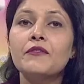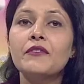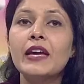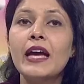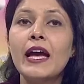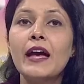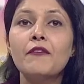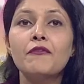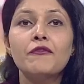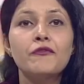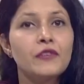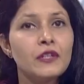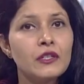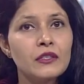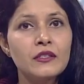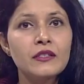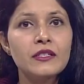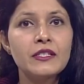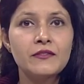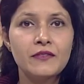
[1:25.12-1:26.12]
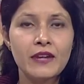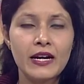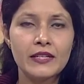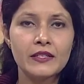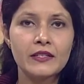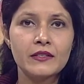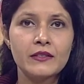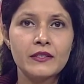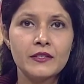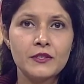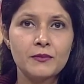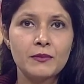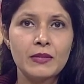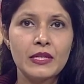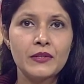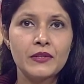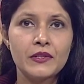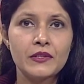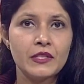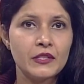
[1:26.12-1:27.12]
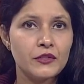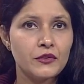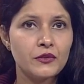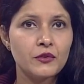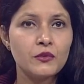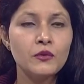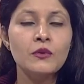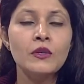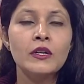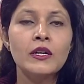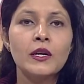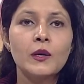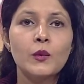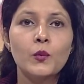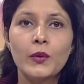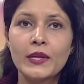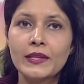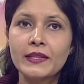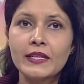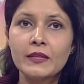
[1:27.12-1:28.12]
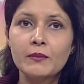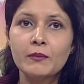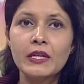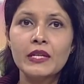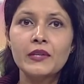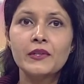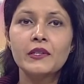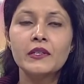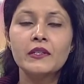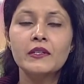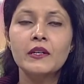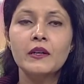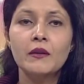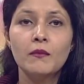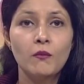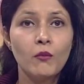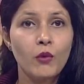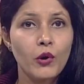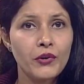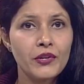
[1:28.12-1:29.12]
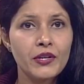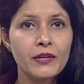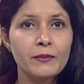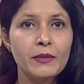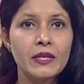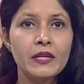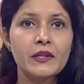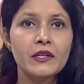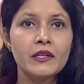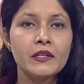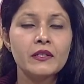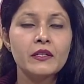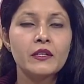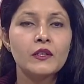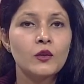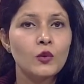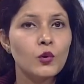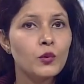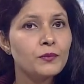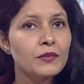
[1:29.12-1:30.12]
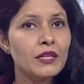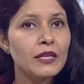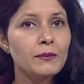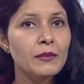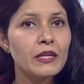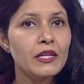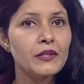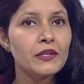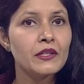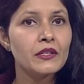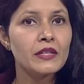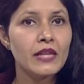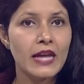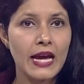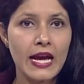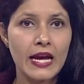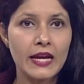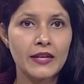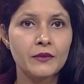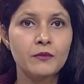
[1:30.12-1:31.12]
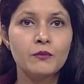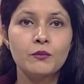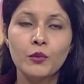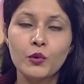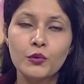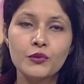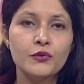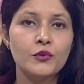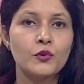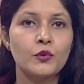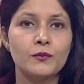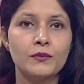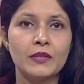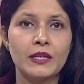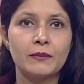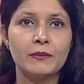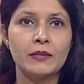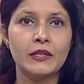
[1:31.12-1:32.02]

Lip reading: We have further divided this period into Vedic period, Maurya period, Gupta period and post-Gupta